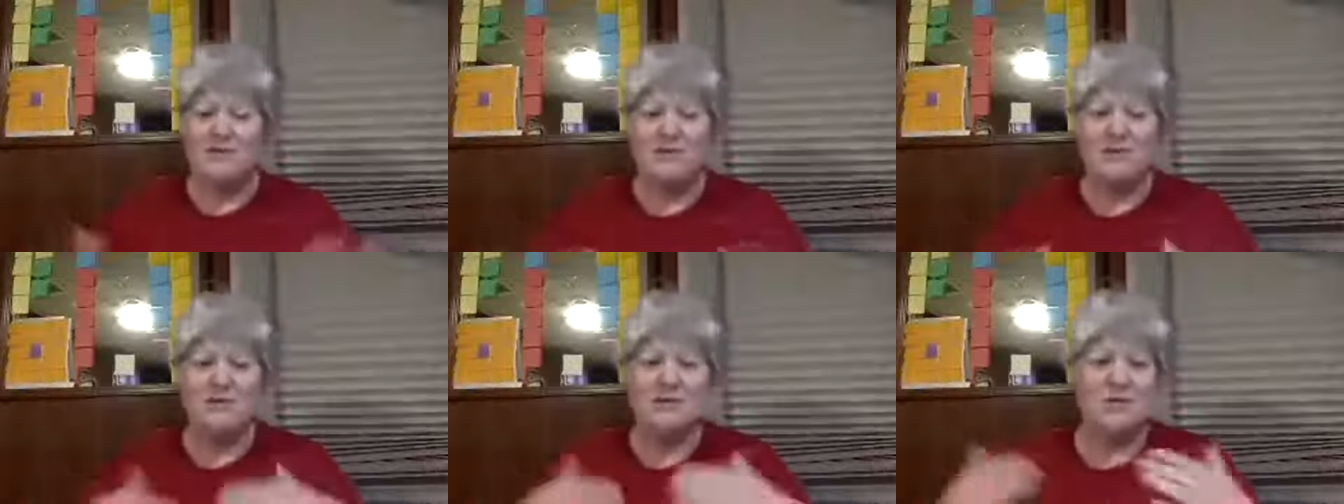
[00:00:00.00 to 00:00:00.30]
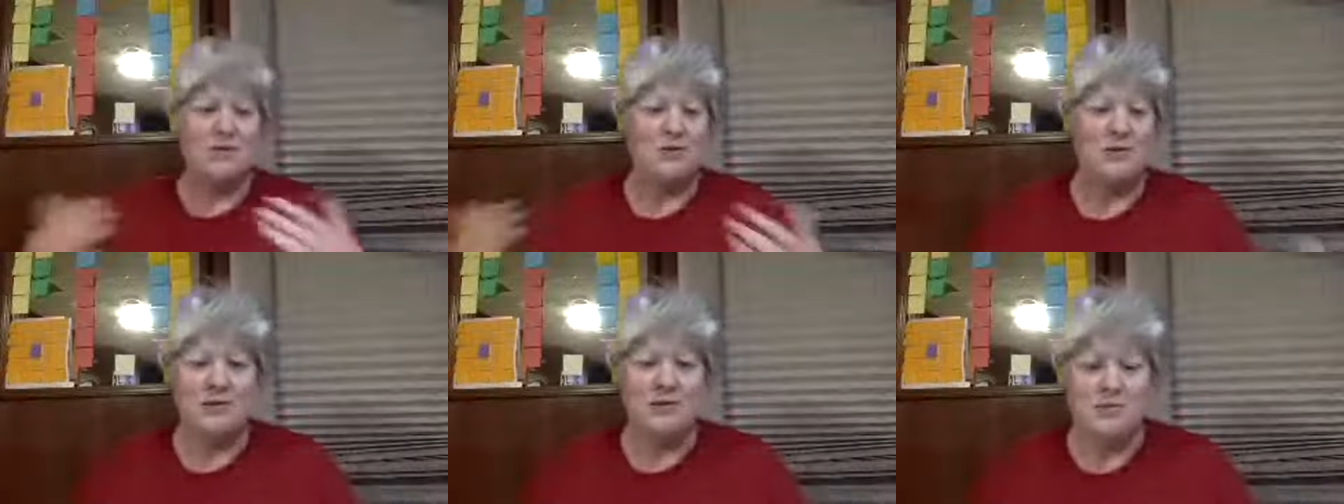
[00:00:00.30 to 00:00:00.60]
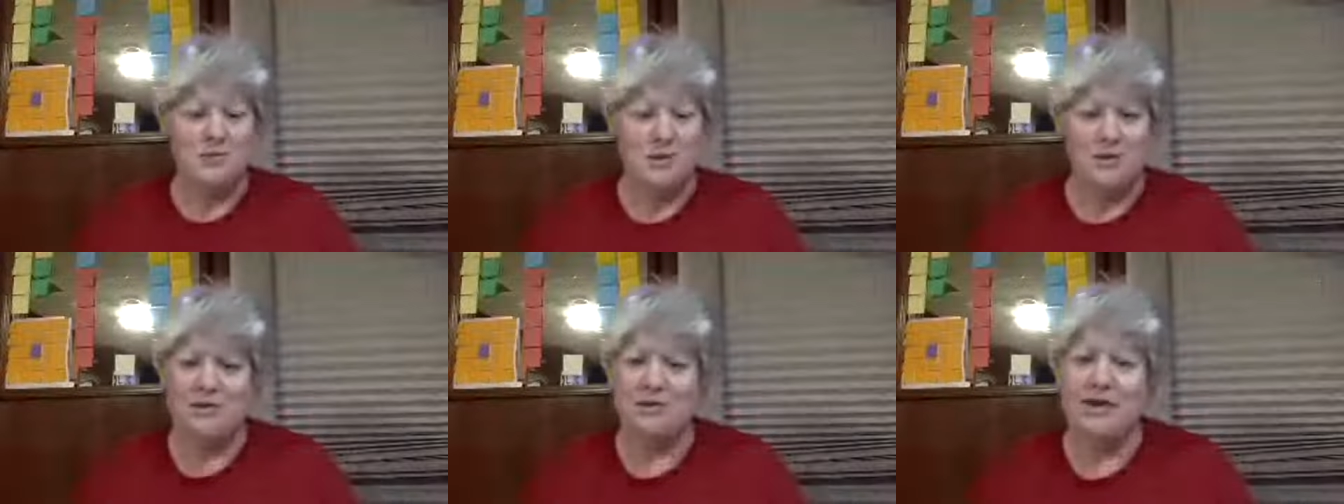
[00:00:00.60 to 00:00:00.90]
but there's no
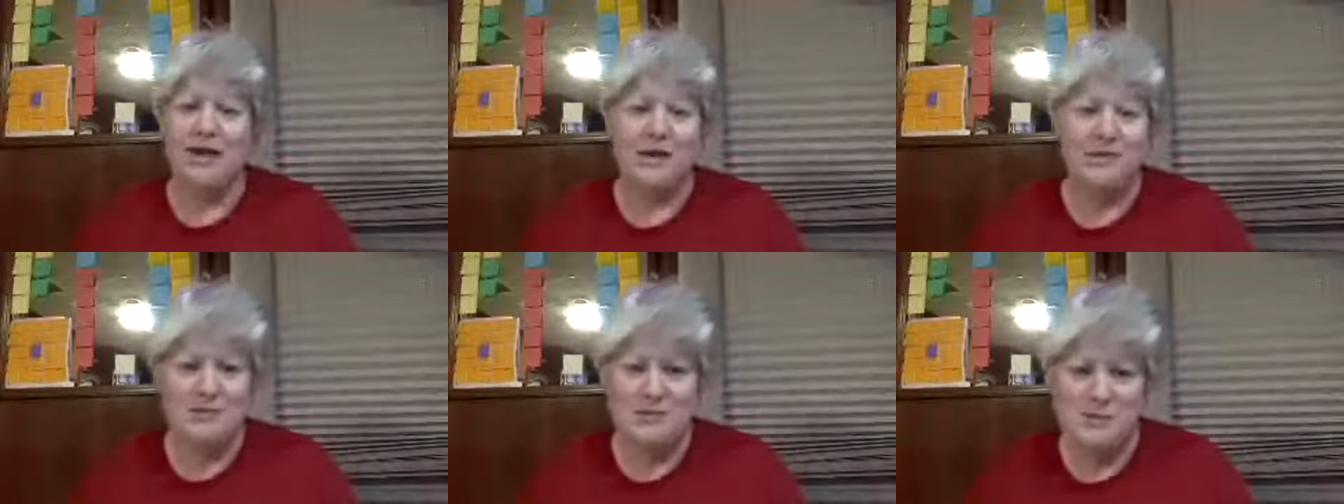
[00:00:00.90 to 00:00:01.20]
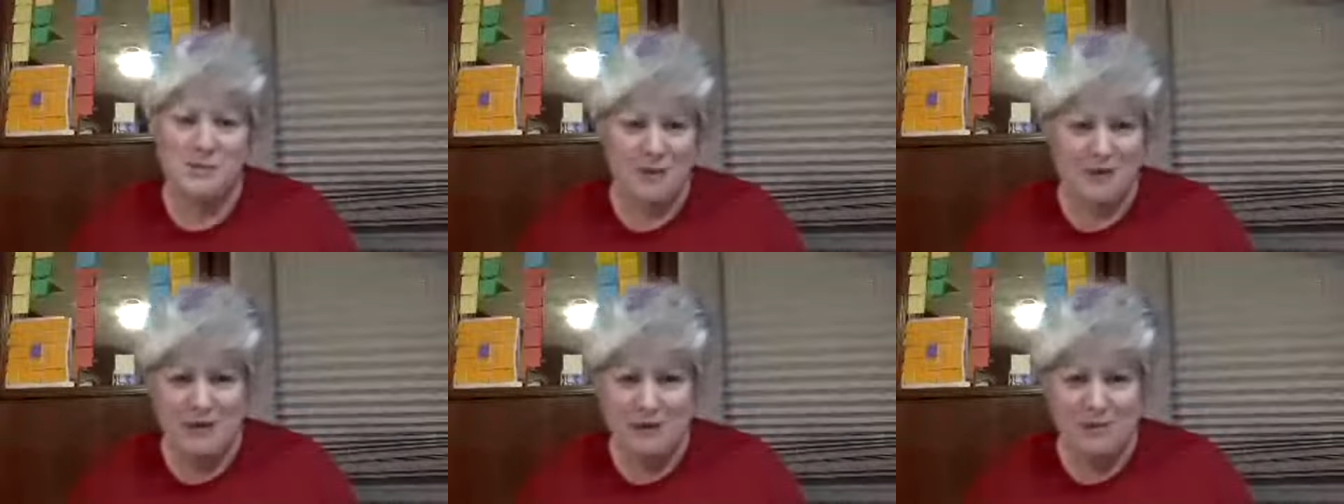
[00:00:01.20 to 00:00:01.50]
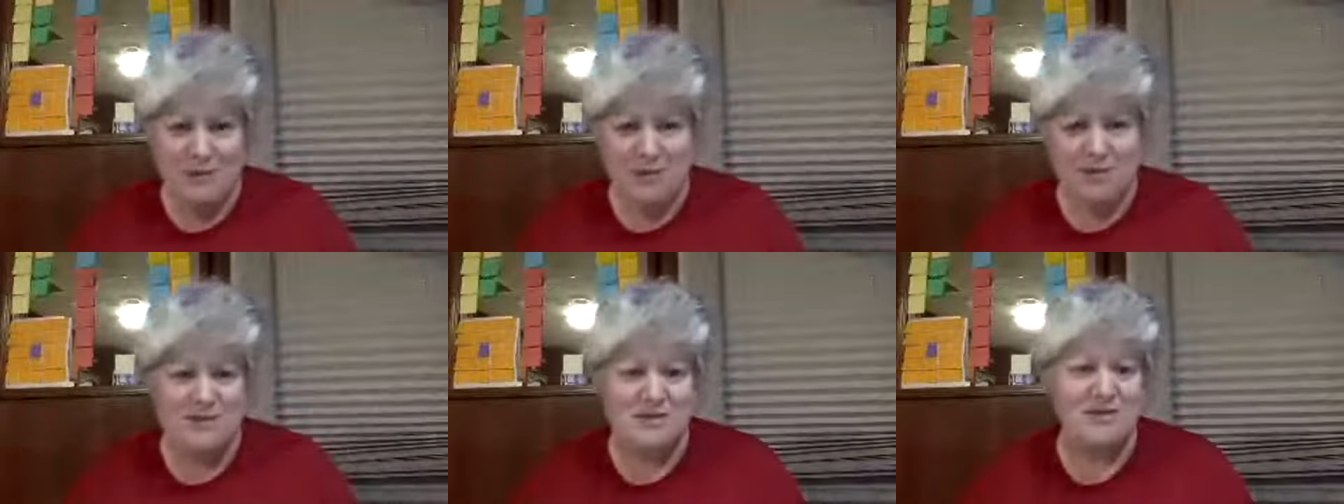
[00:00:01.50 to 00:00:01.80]
reason why you can't respect
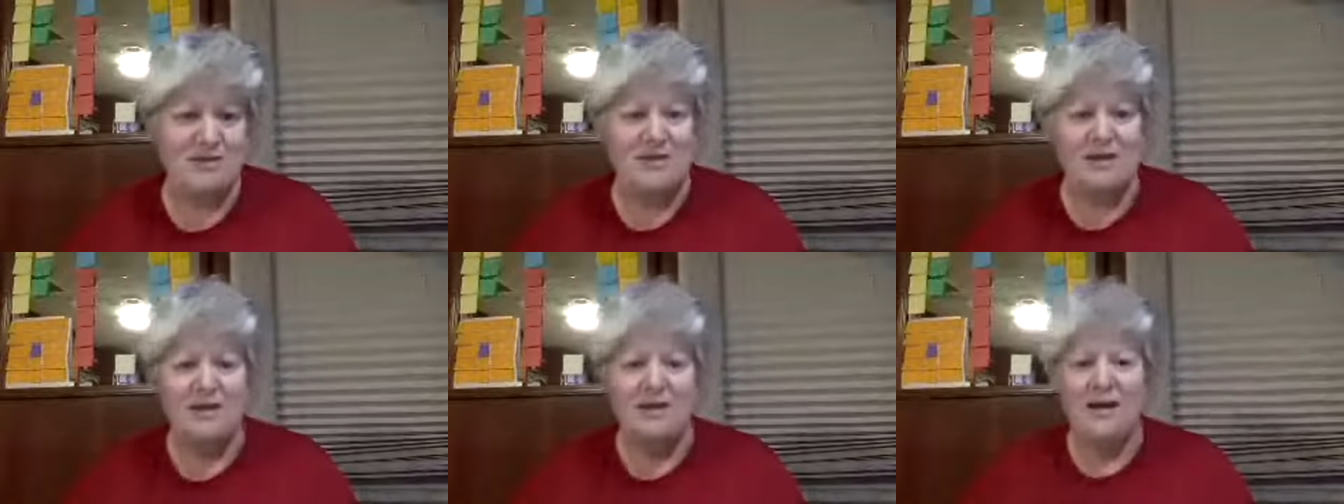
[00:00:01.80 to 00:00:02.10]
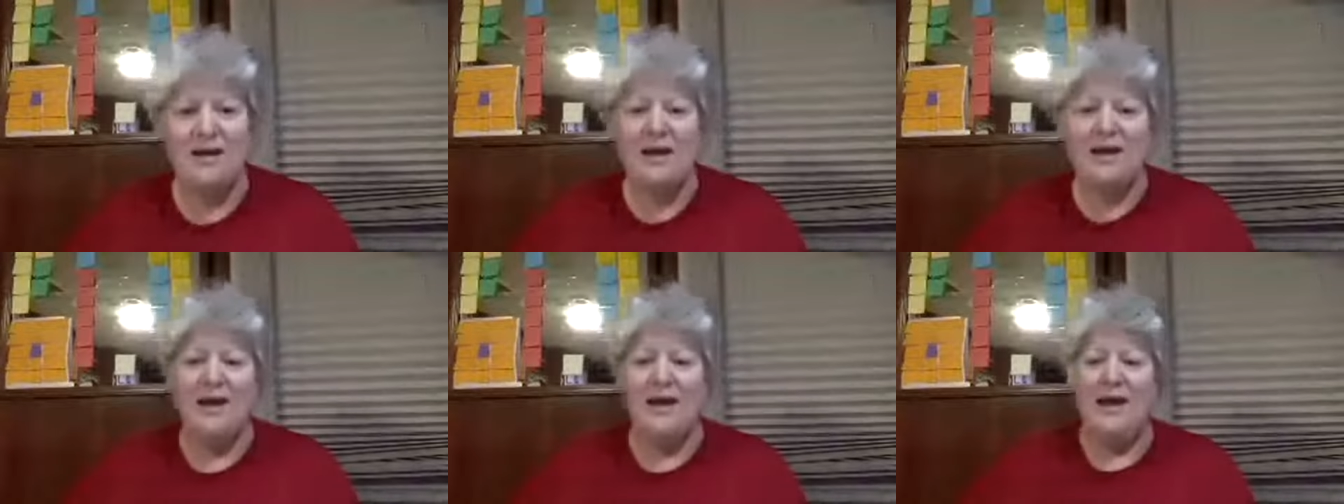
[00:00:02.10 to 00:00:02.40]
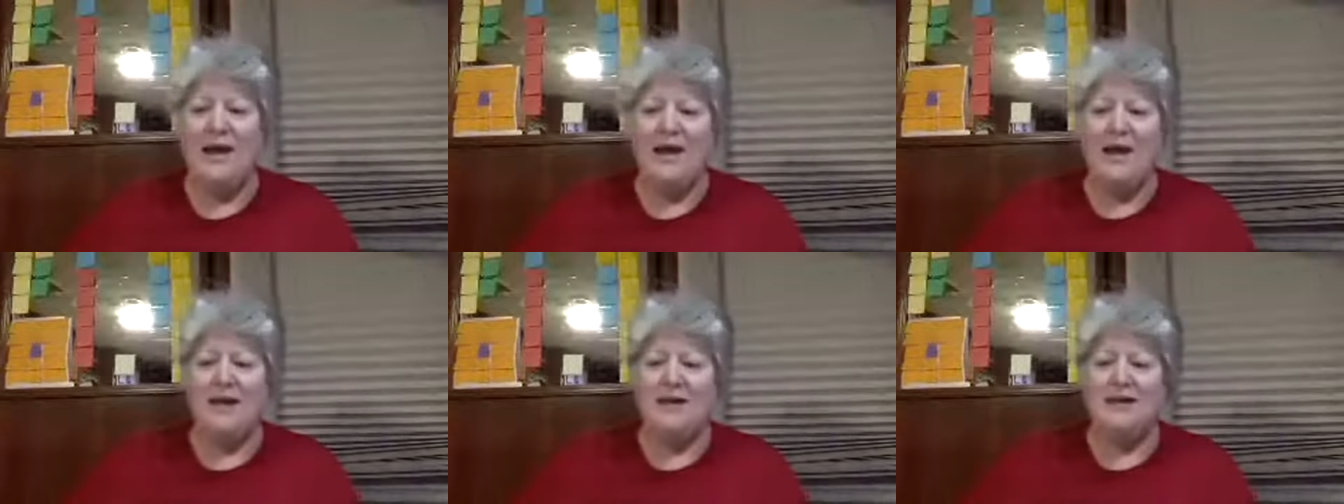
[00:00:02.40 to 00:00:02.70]
that person
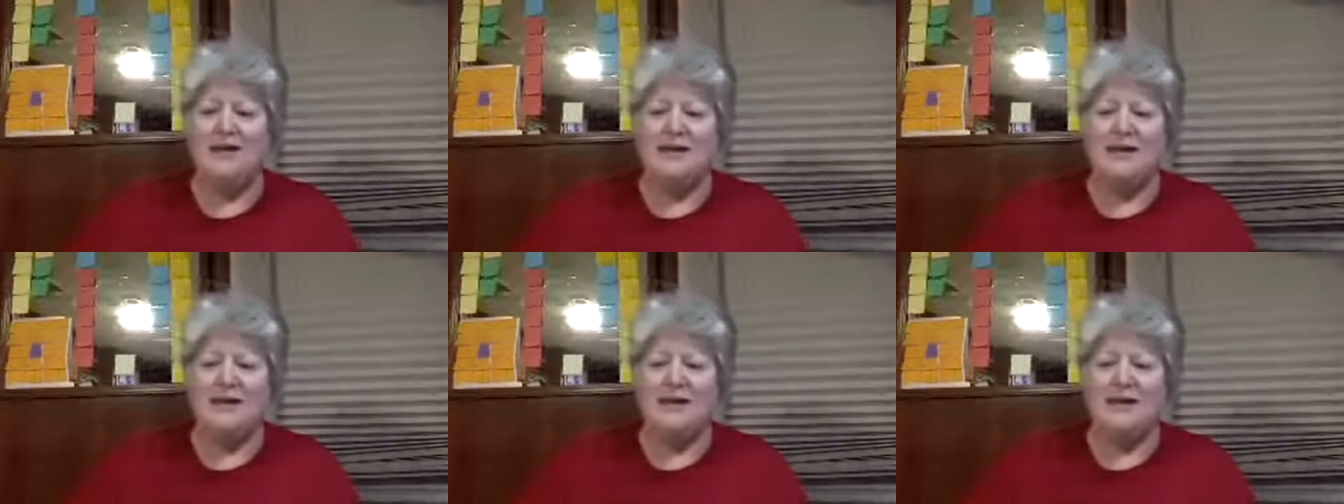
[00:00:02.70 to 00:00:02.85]
and